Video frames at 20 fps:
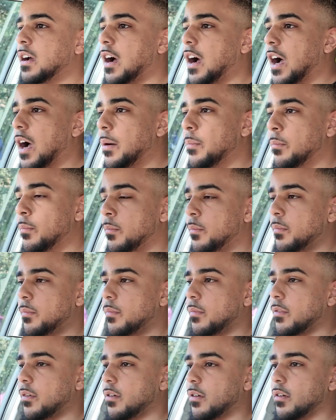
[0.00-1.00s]

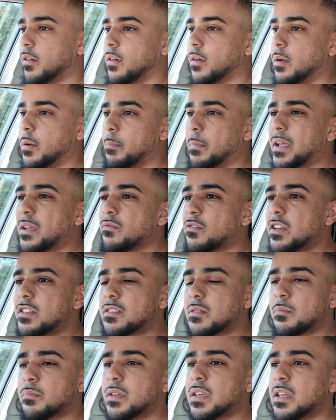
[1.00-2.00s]
Main
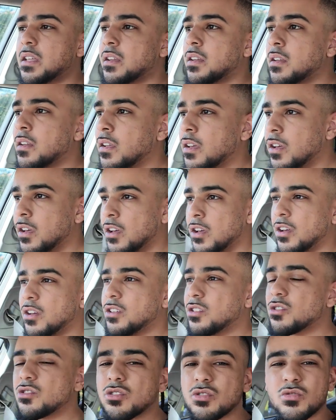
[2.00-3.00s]
reason being,
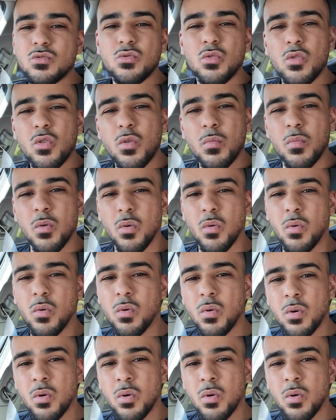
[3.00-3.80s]
you're just normal.